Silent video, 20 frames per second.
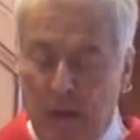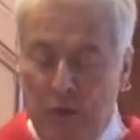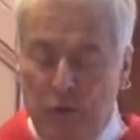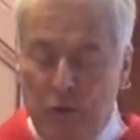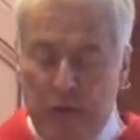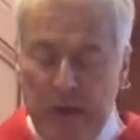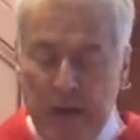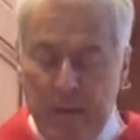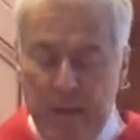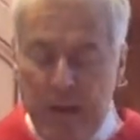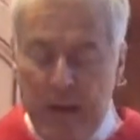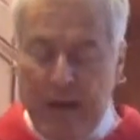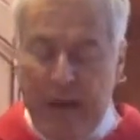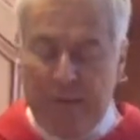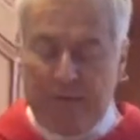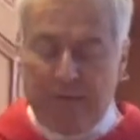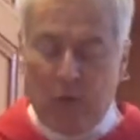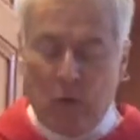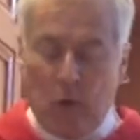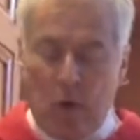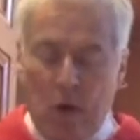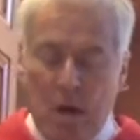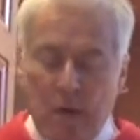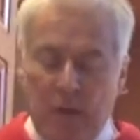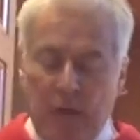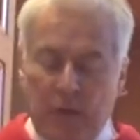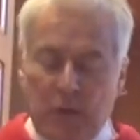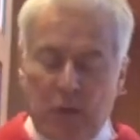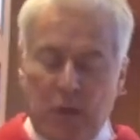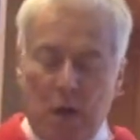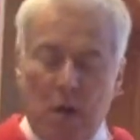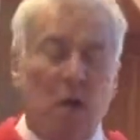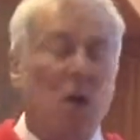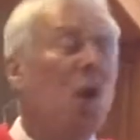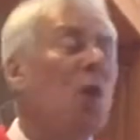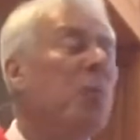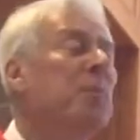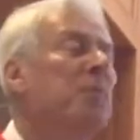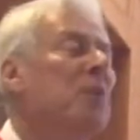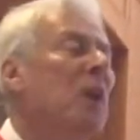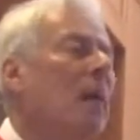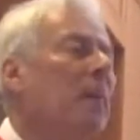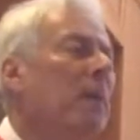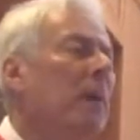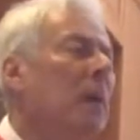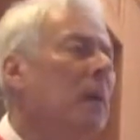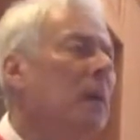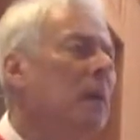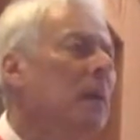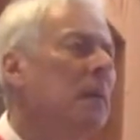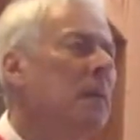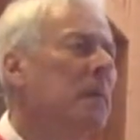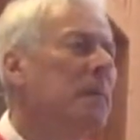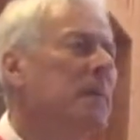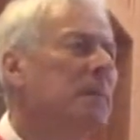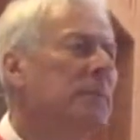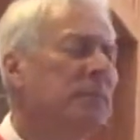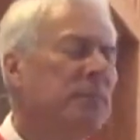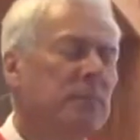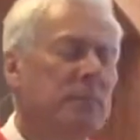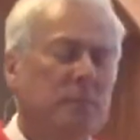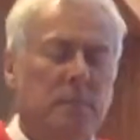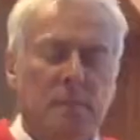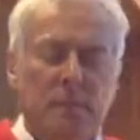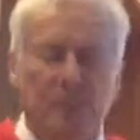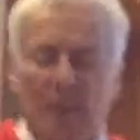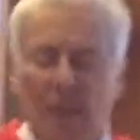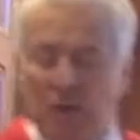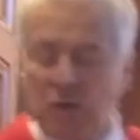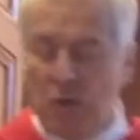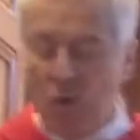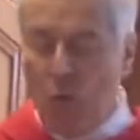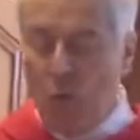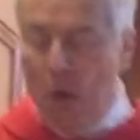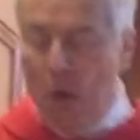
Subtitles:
Dreaming, after all, gets our hopes up. So